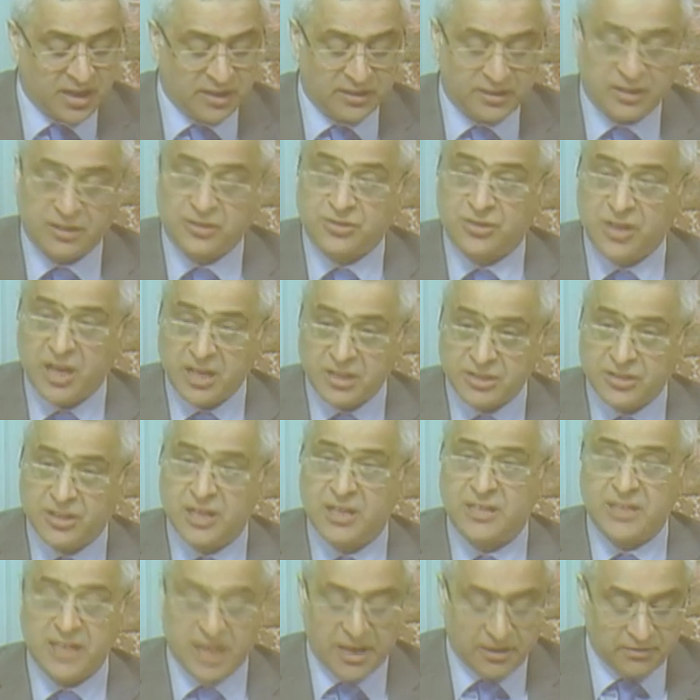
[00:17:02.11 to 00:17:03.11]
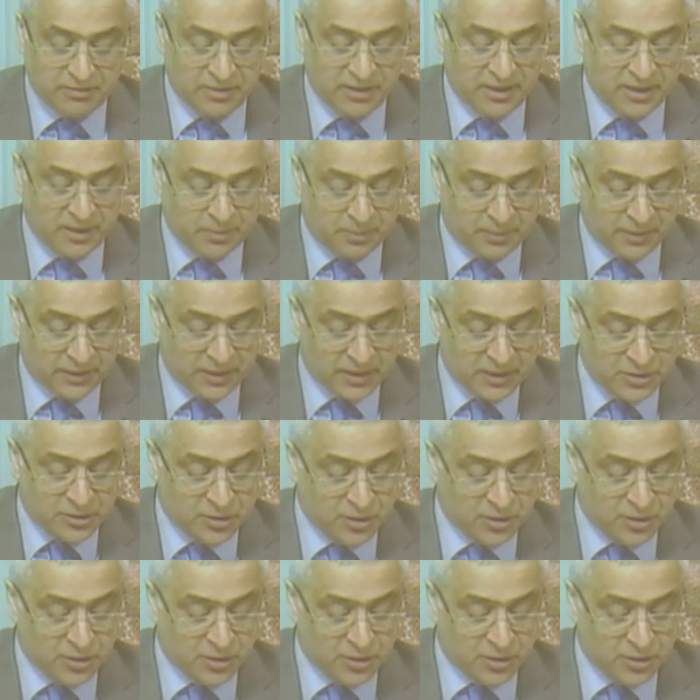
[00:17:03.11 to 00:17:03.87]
the trust has every appearance of